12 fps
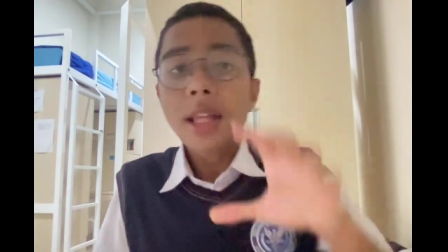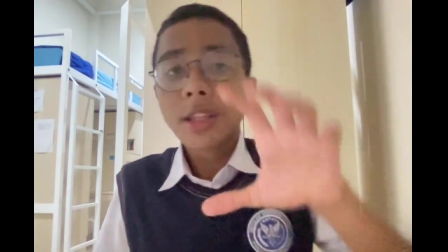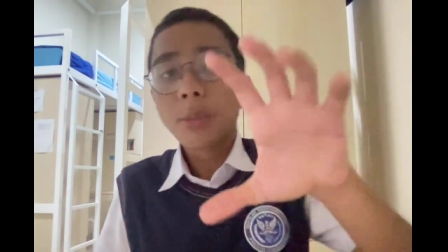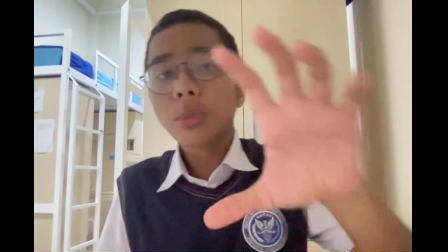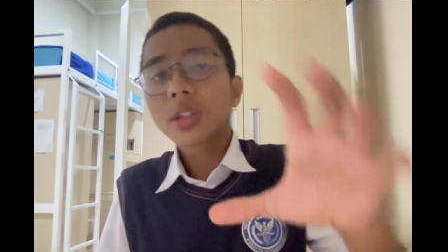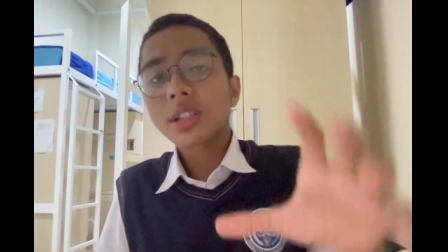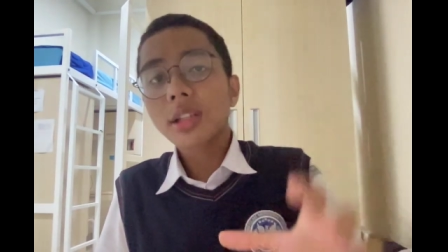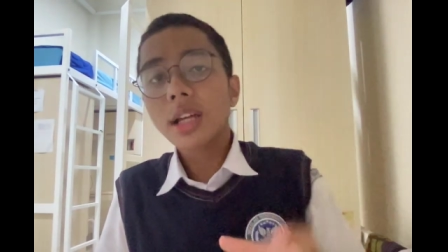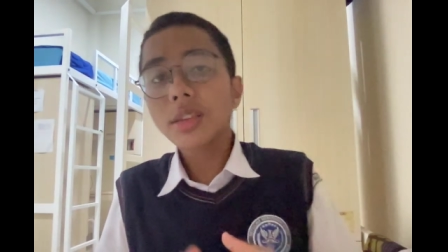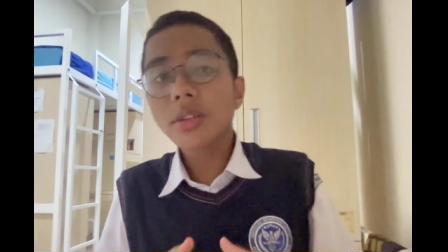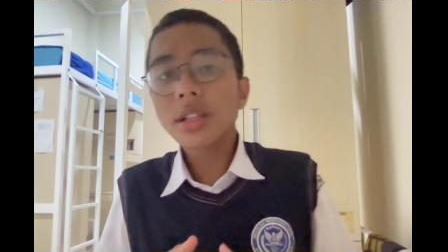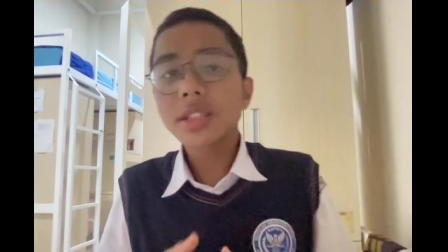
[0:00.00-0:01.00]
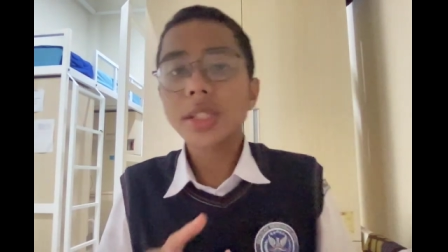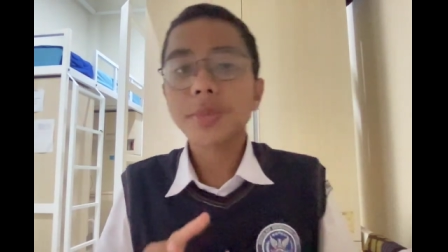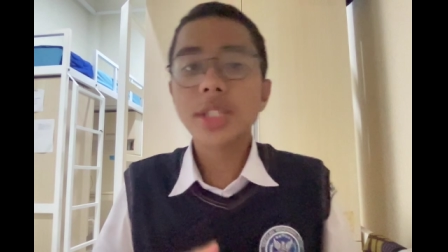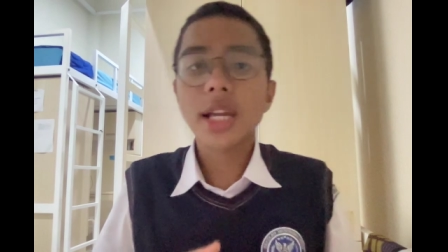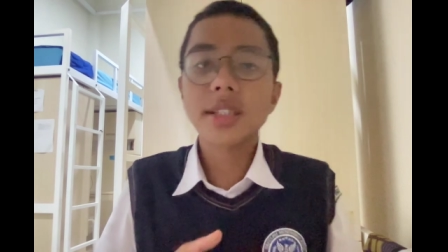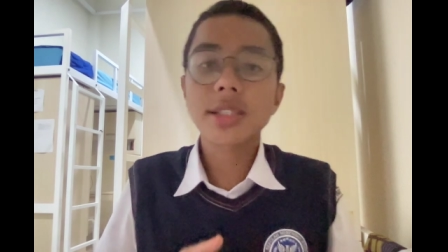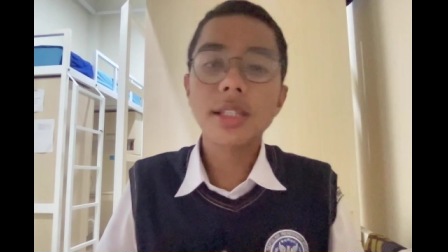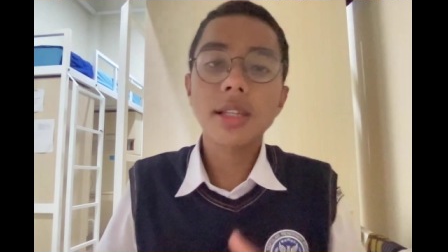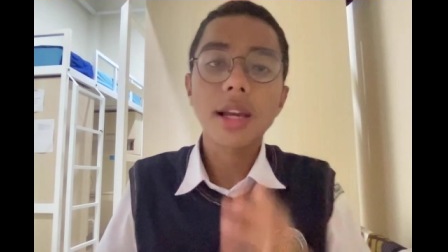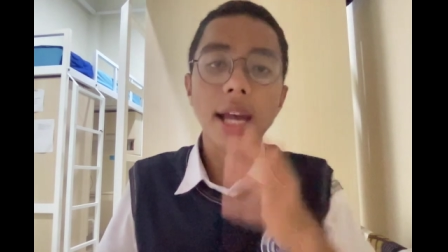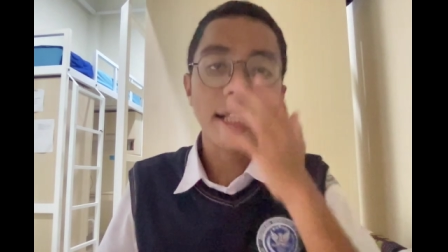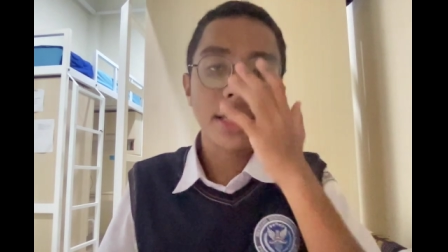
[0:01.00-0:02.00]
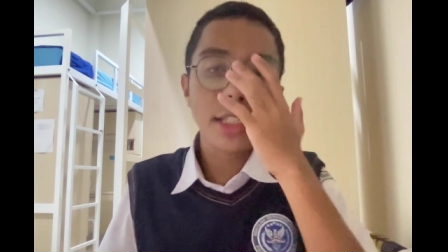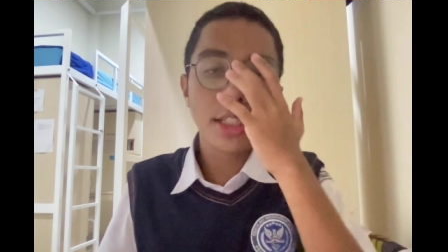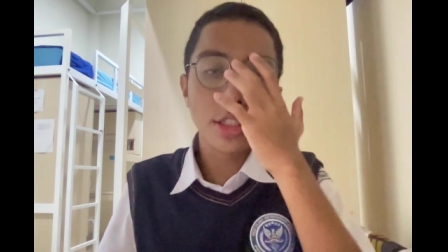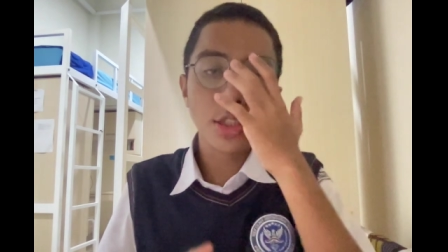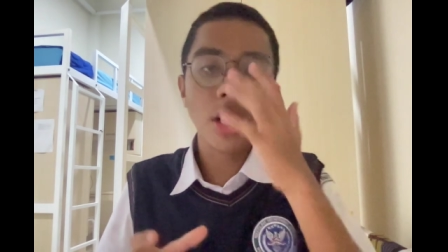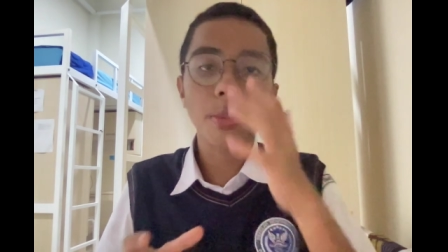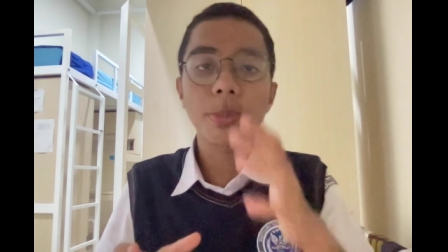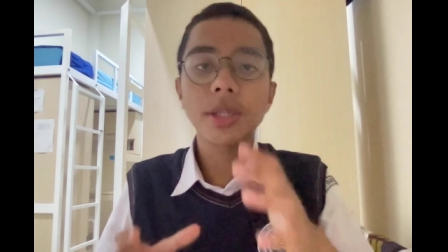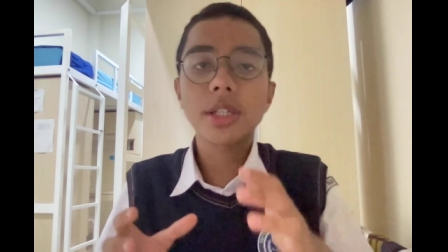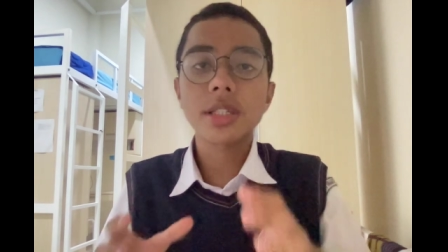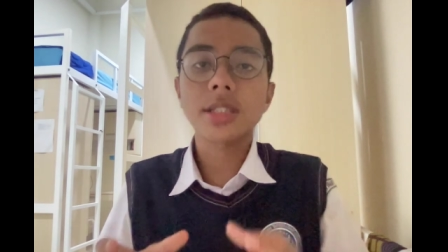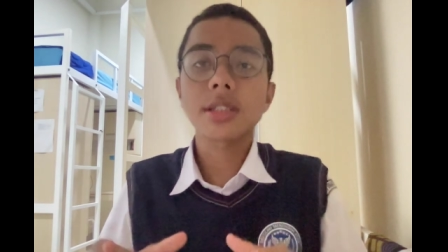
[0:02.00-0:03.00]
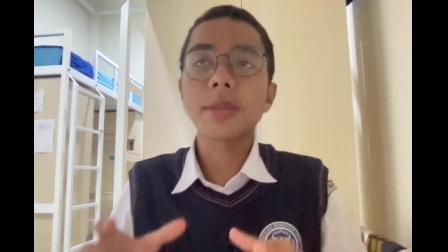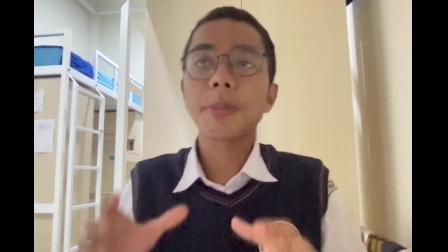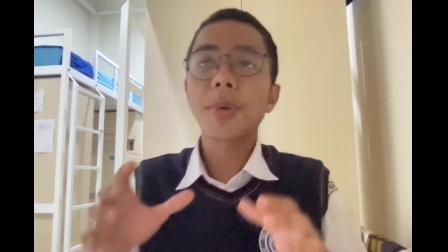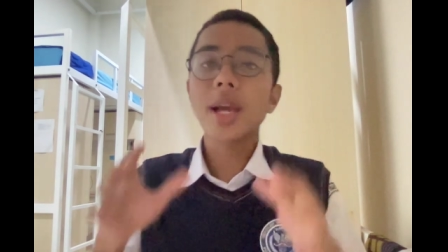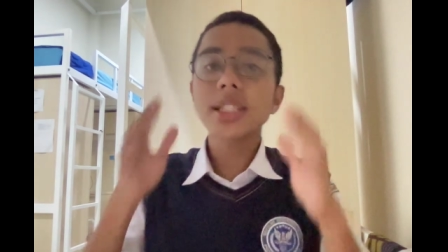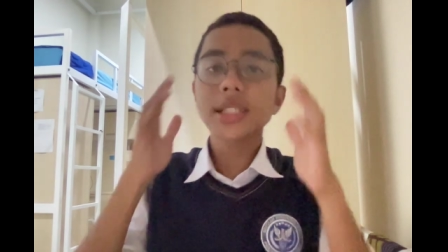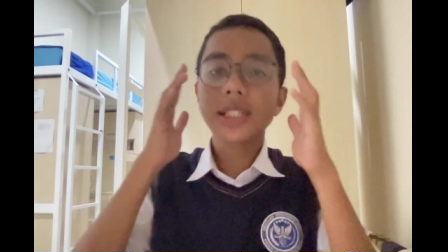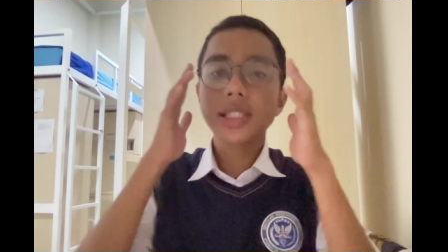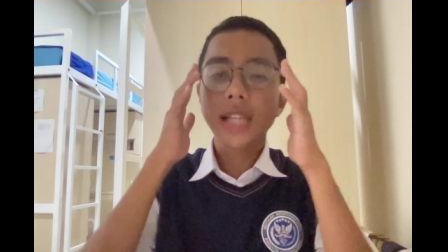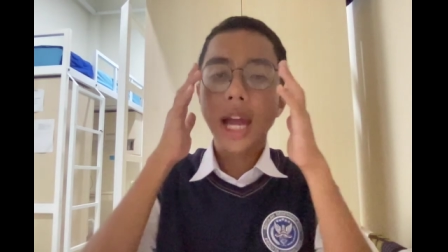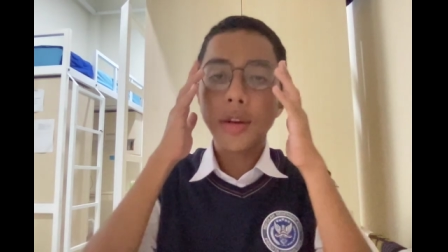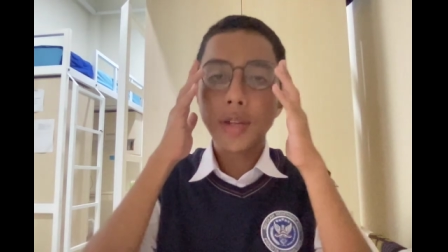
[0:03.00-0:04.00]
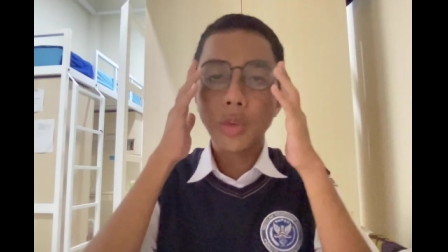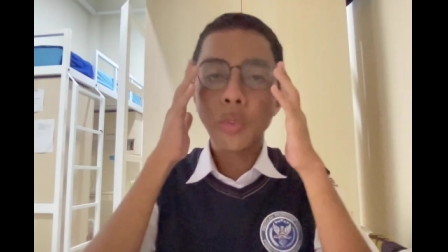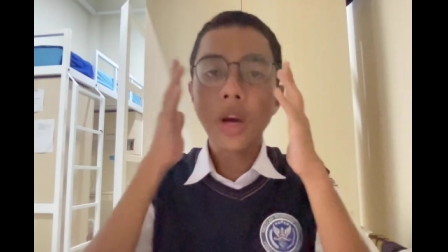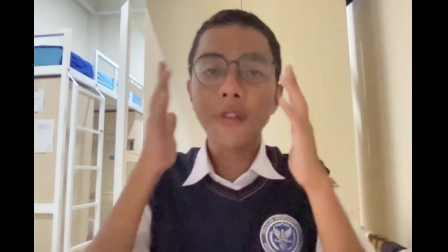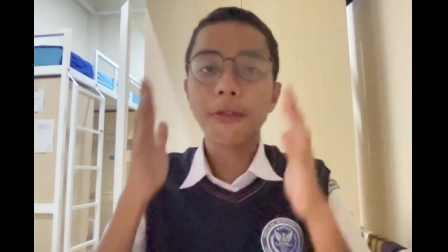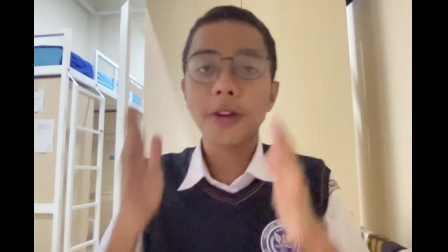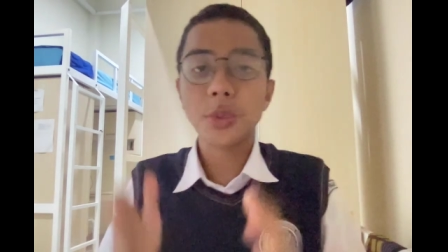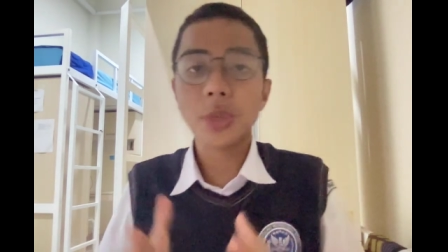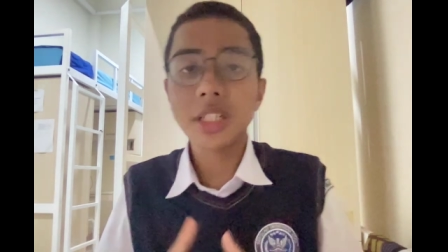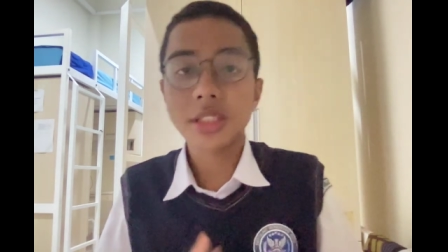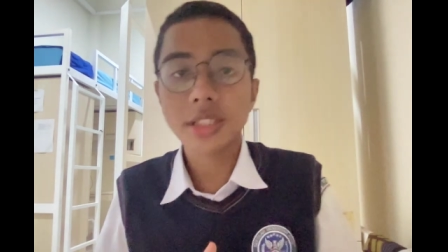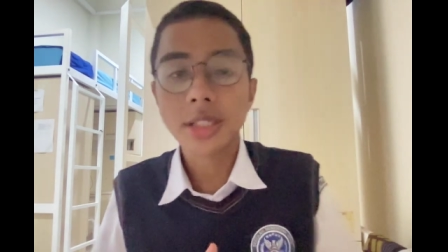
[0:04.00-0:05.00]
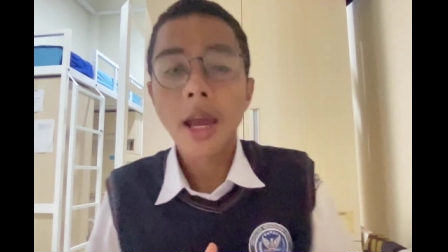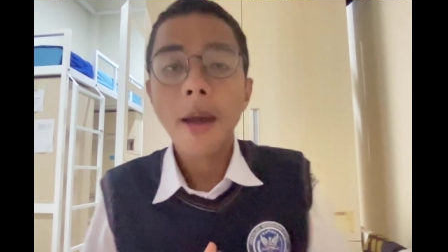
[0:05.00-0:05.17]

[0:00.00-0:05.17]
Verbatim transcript: The multilateralism exi exists is not because the presidents are in one frequency,